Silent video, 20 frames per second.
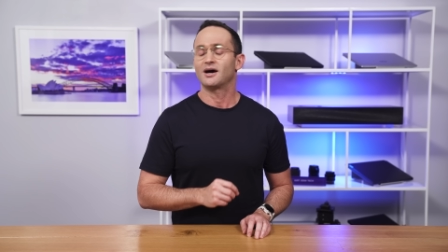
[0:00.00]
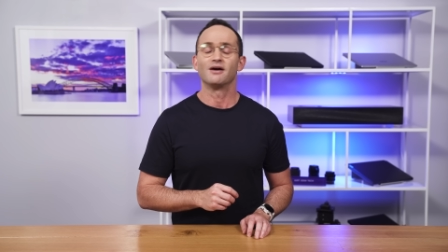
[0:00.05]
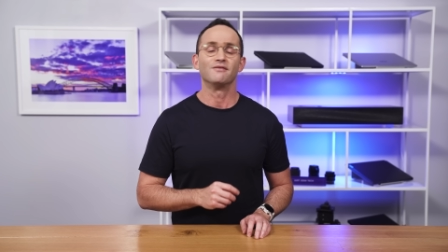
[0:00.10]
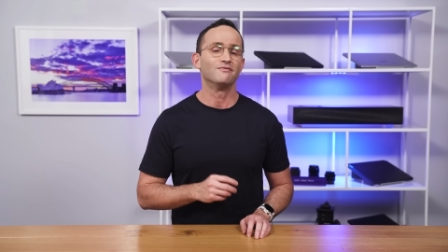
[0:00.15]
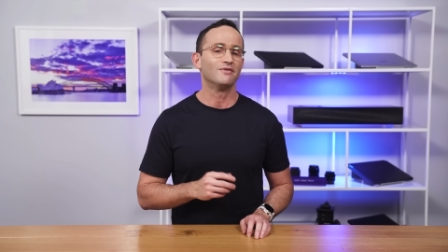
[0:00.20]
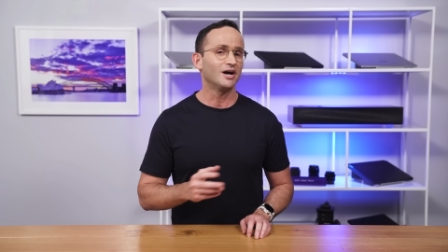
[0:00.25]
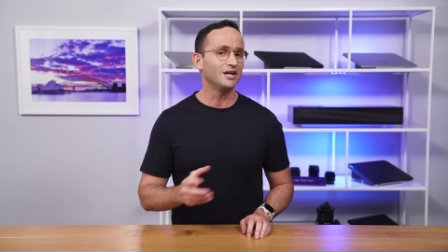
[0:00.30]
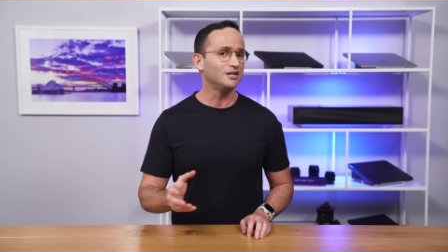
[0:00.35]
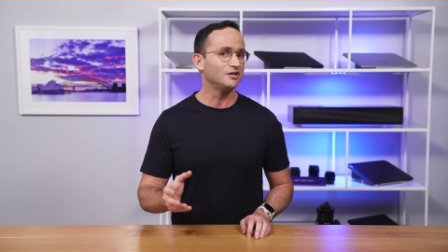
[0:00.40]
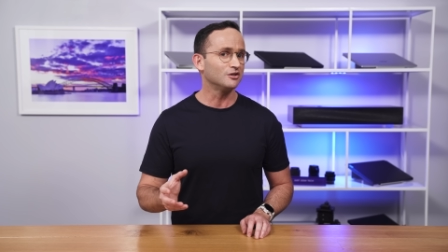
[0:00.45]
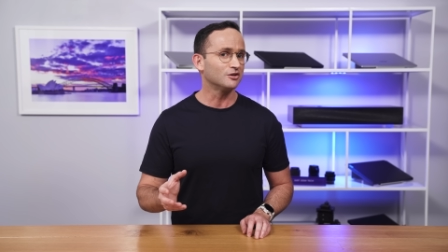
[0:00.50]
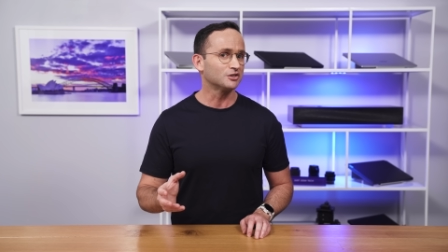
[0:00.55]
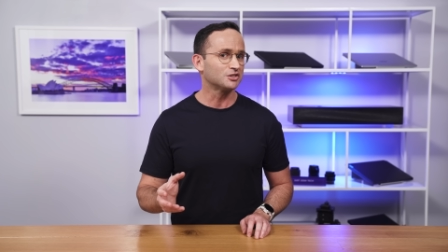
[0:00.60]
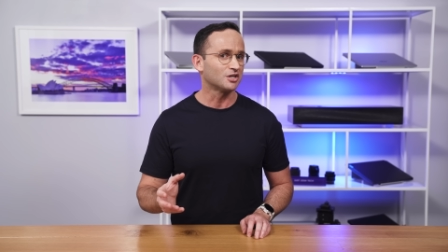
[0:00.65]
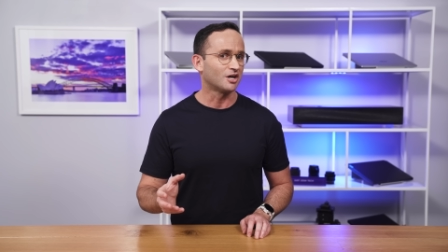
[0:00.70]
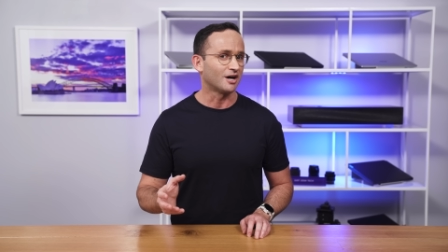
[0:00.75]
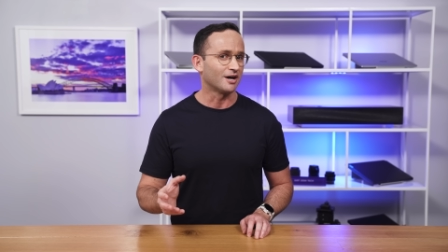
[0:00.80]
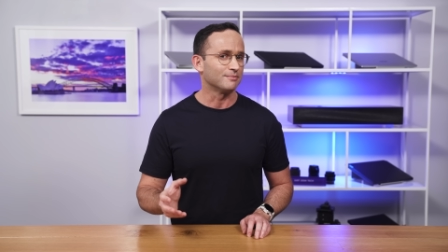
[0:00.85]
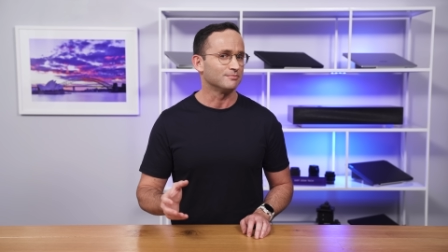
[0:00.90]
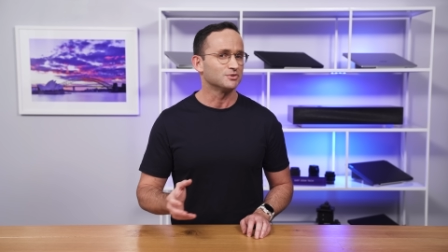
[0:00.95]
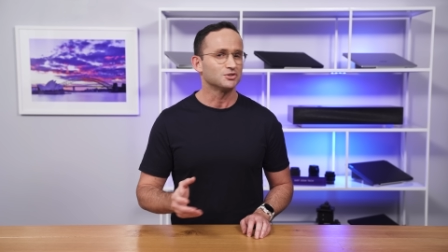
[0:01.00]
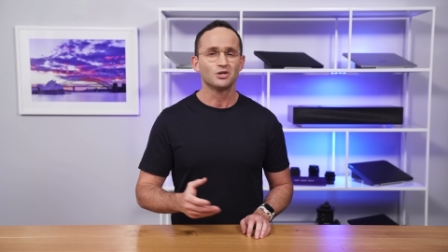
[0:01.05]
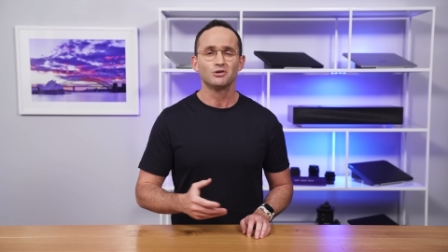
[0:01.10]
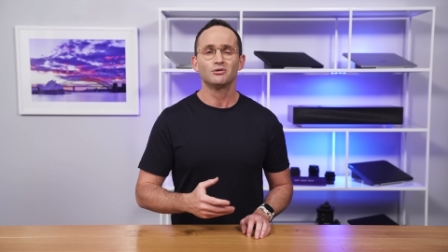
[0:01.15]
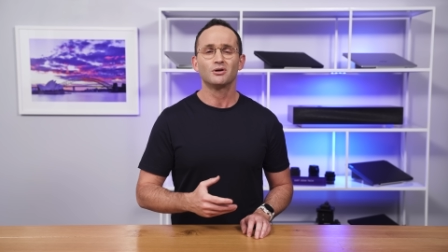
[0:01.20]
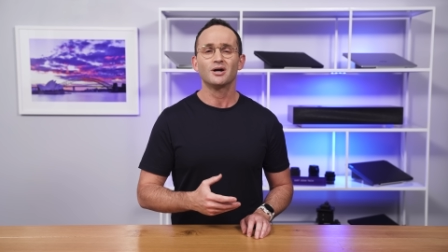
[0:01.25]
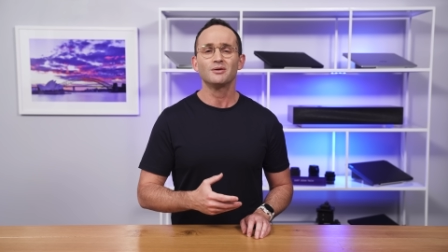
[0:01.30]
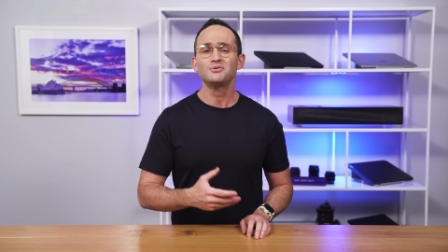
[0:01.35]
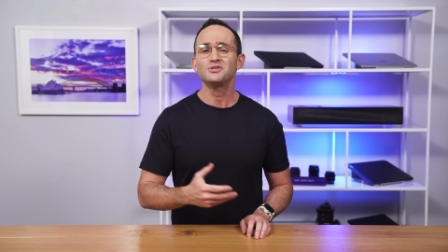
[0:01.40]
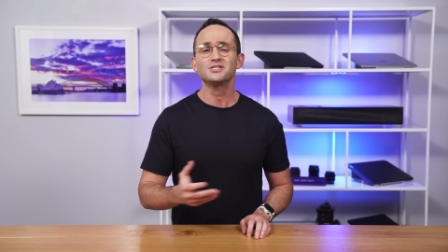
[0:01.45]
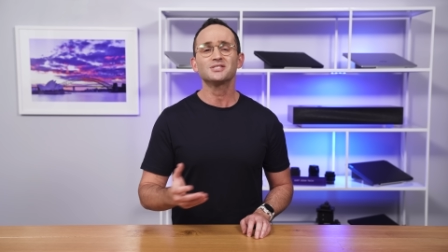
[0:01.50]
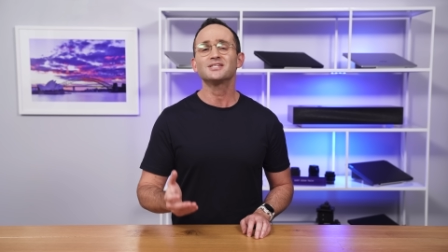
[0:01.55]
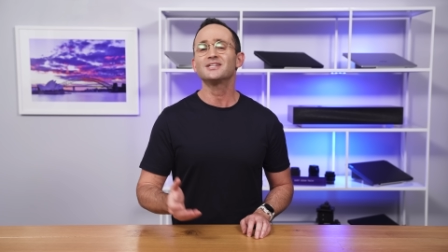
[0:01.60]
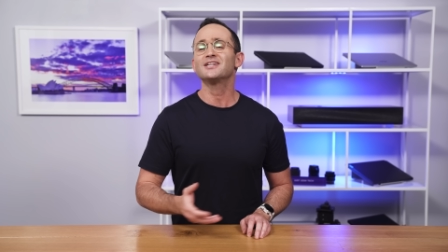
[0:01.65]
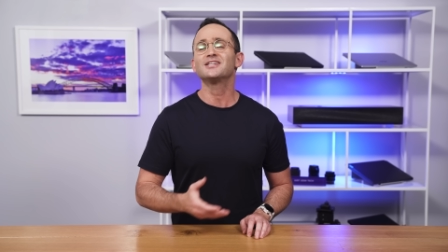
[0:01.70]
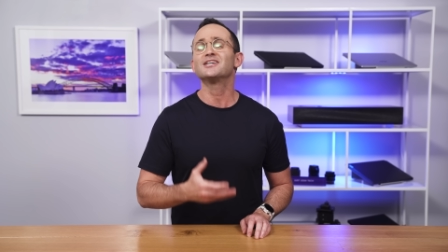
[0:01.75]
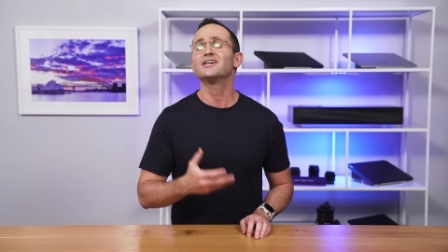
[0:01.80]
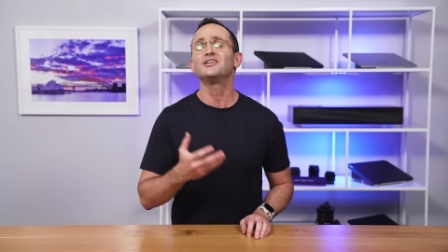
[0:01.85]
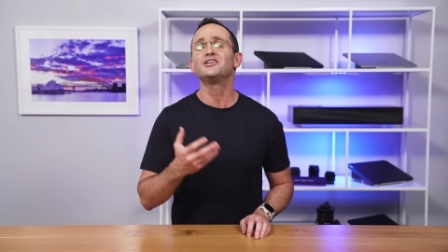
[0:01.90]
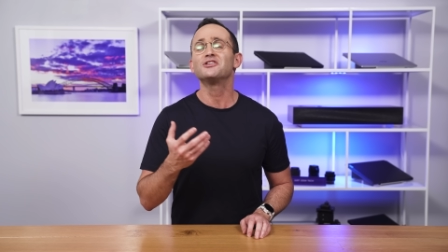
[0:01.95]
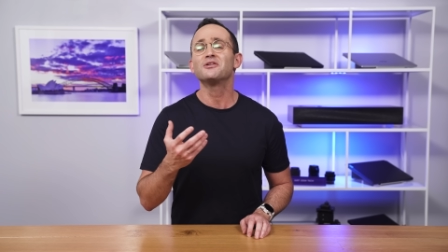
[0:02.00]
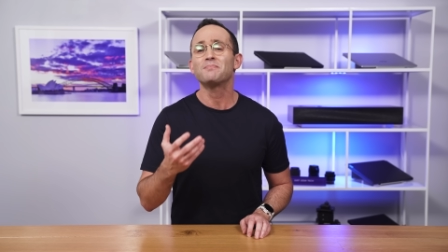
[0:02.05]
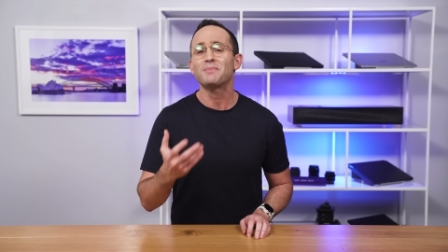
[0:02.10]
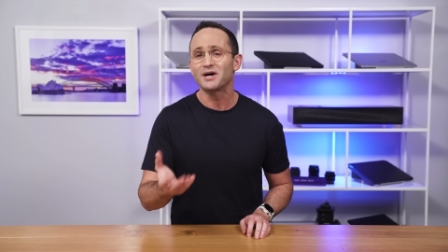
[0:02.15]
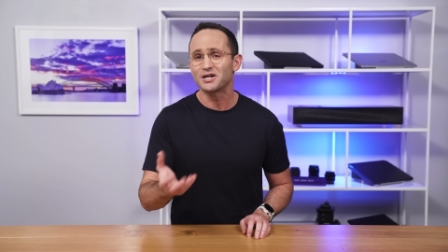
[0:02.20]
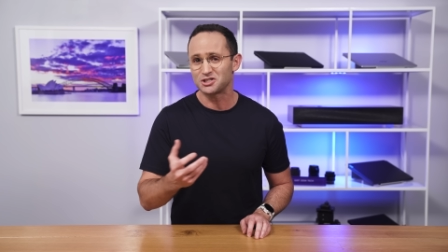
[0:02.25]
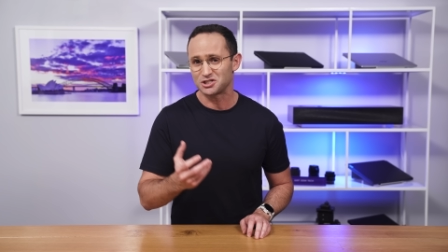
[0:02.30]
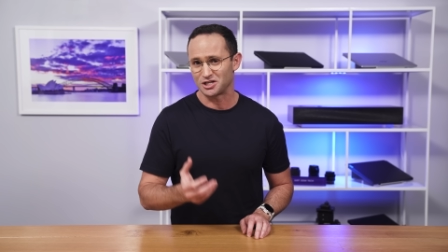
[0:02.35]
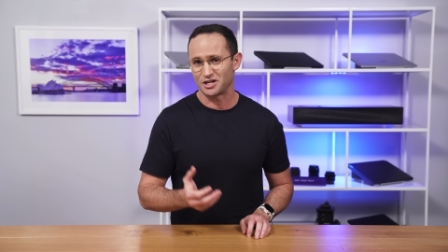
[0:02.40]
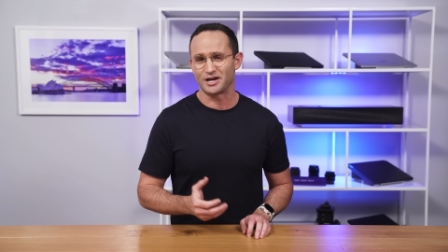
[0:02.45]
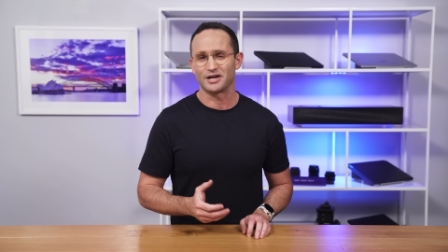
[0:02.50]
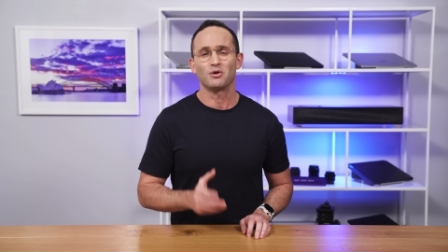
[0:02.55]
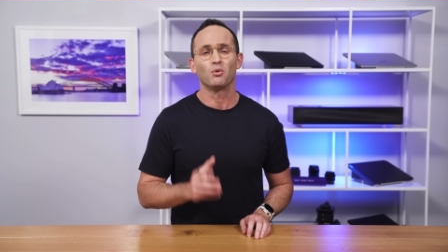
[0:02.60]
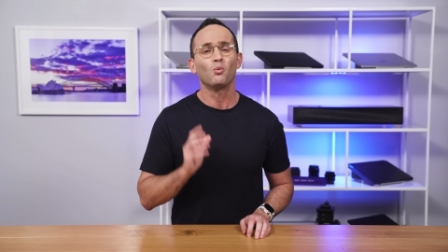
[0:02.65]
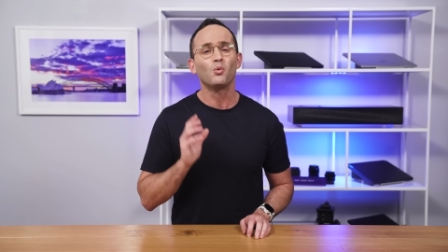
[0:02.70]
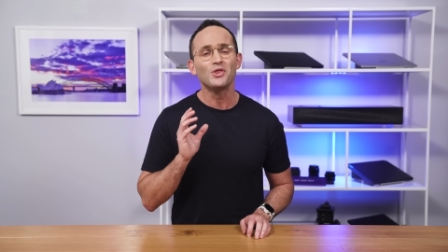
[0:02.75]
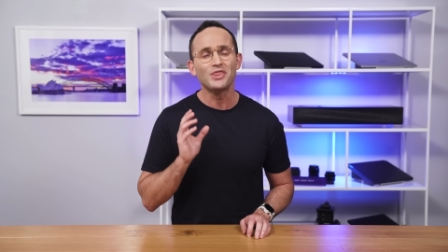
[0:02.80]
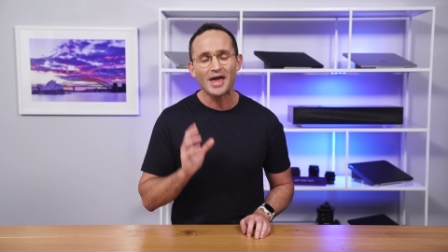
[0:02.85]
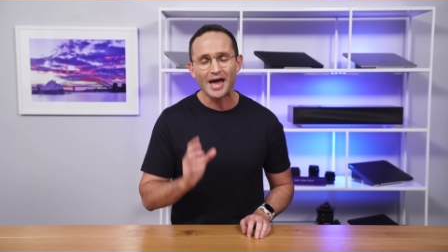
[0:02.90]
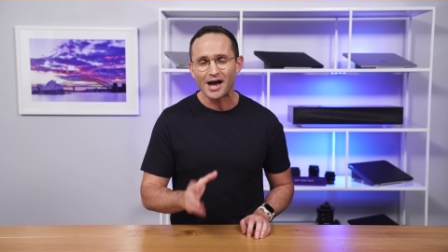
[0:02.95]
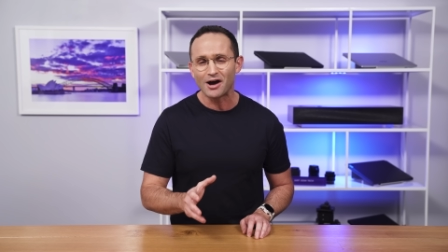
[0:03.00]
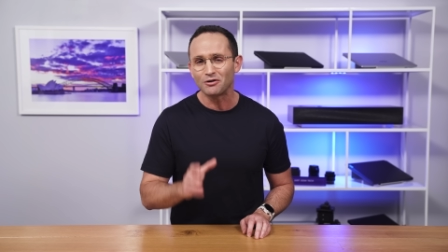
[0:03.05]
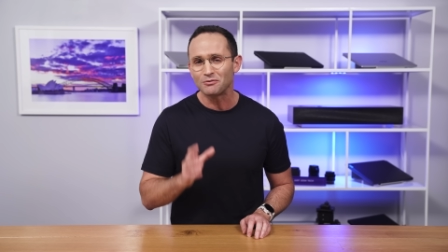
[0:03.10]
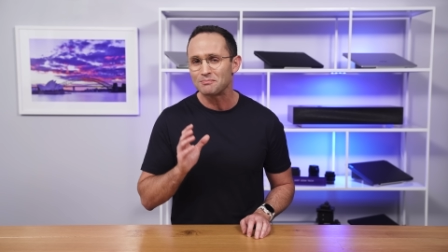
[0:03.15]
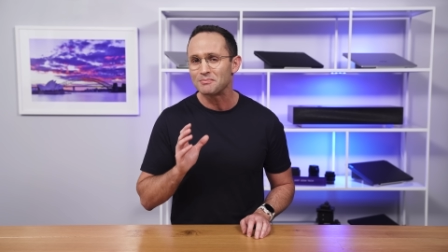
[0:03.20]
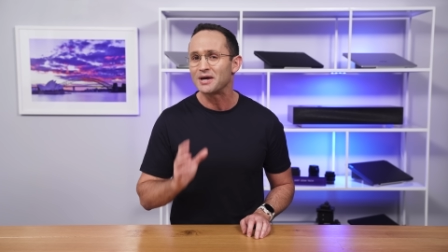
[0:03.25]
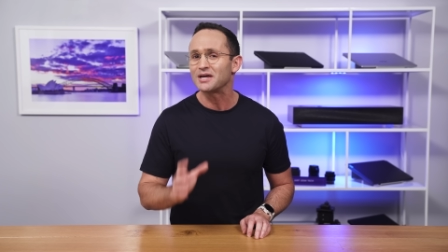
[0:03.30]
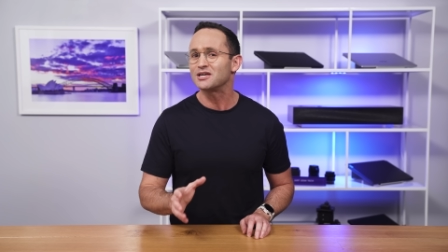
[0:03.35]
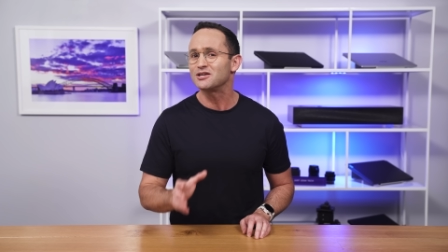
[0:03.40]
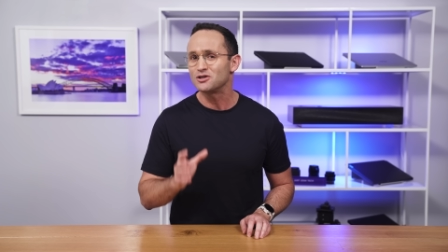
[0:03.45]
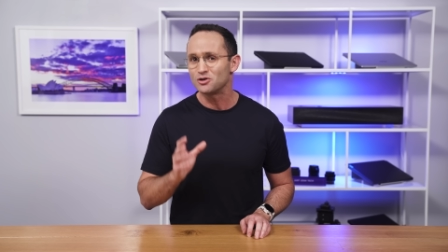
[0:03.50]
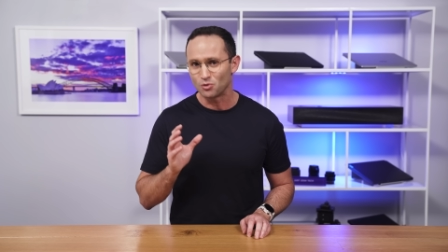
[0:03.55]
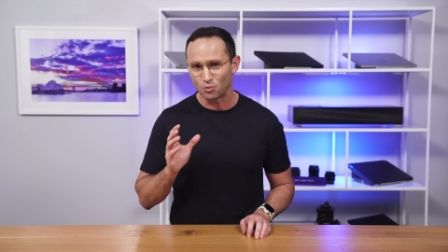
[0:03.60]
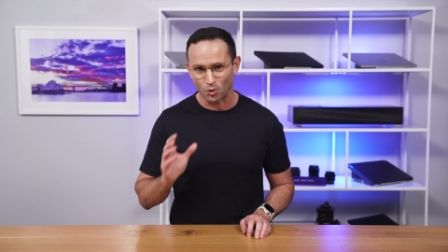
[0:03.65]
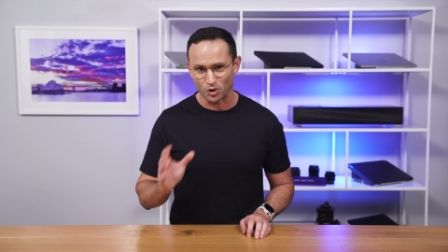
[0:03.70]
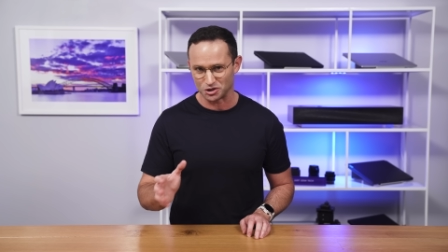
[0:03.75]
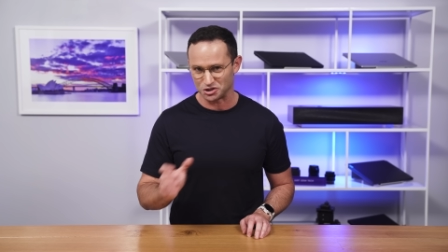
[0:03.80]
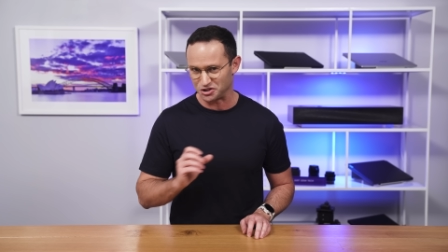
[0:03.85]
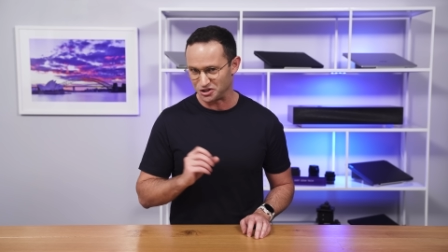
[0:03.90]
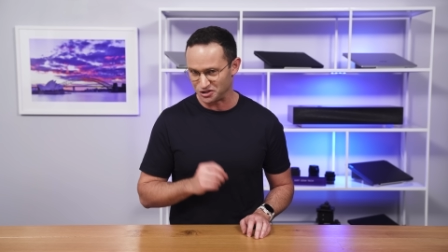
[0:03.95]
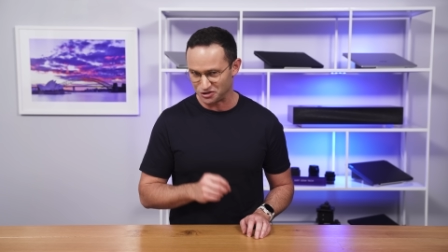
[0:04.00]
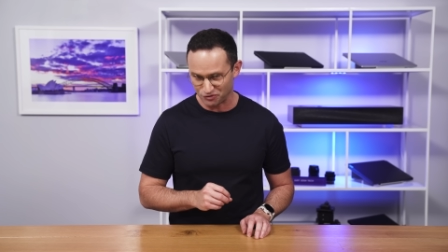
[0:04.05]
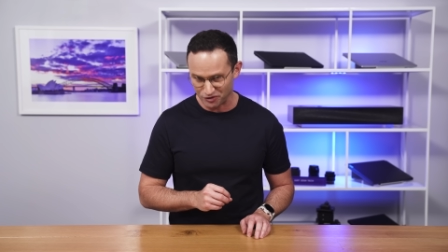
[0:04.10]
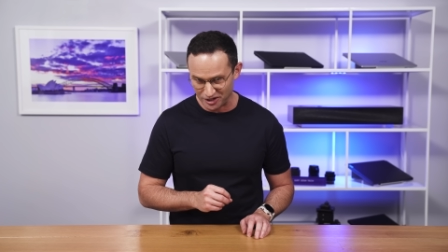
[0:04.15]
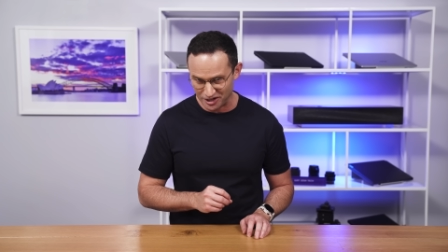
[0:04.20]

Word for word: I value your time, so I'm just going to tell you the punchline without making you watch this